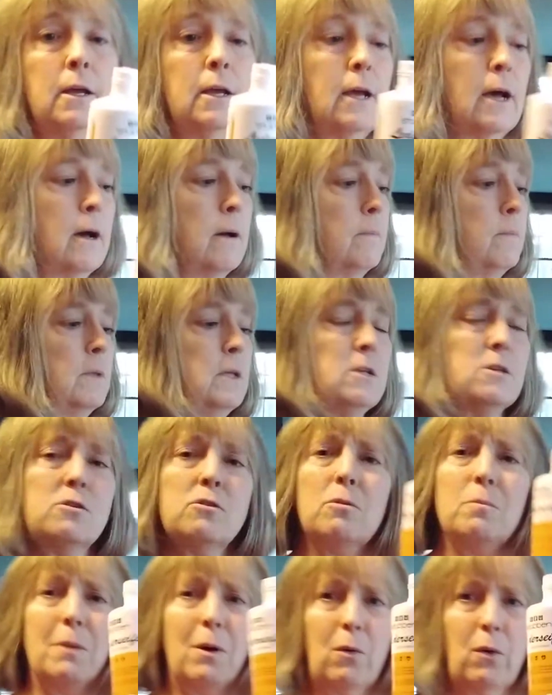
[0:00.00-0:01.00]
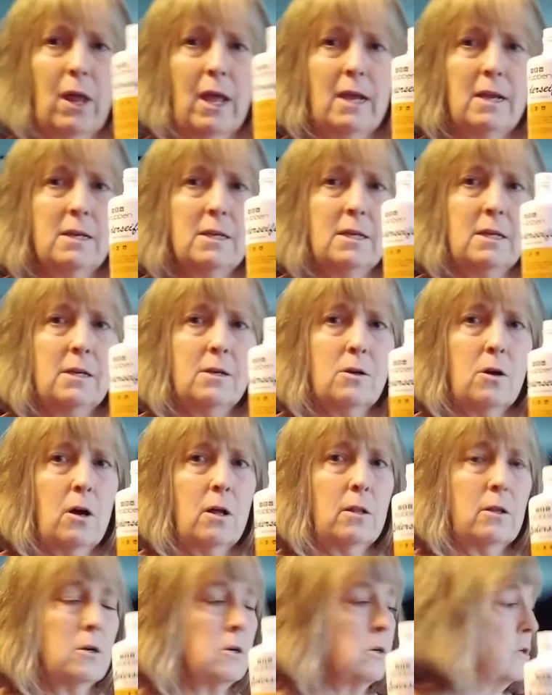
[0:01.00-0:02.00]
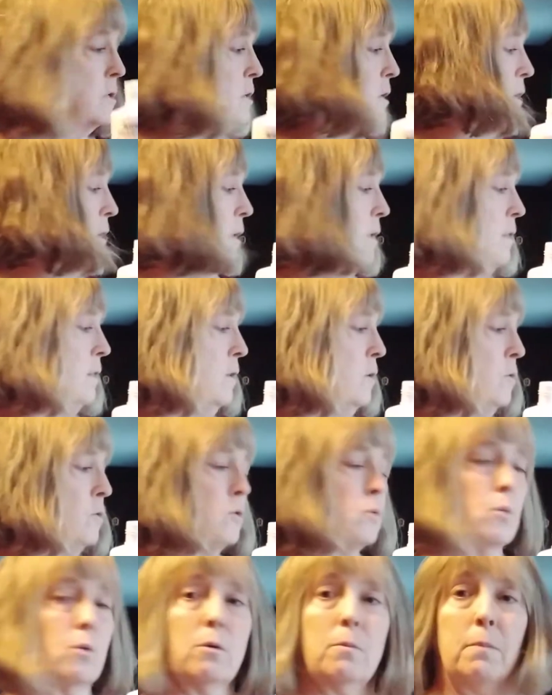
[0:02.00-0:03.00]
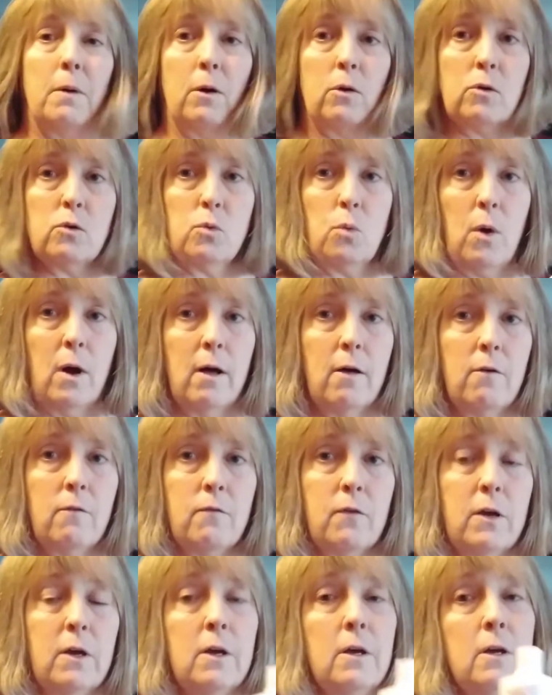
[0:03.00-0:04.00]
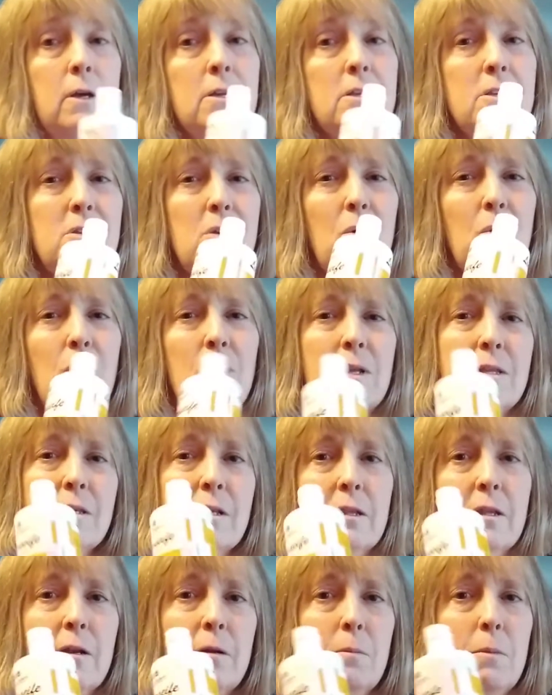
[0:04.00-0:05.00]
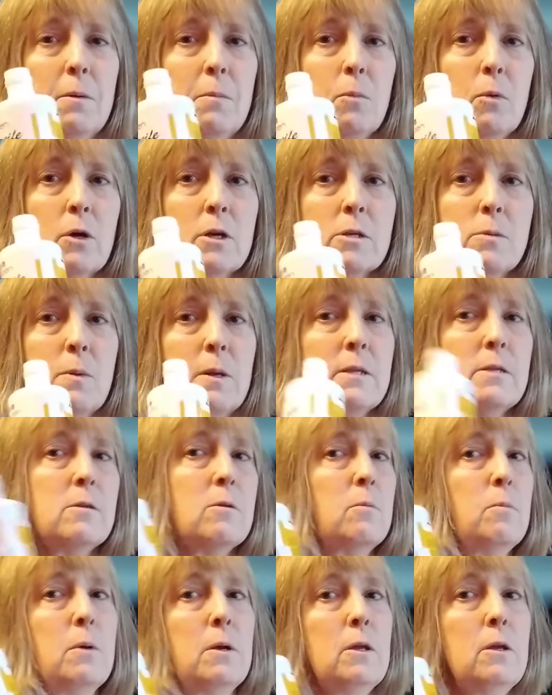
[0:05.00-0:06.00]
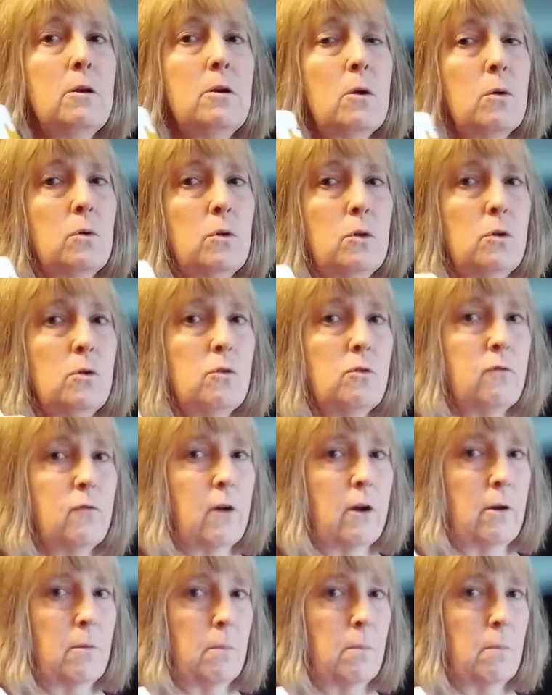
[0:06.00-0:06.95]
These are about $18 and those were about $12. So it's a little bit more expensive, but you don't use very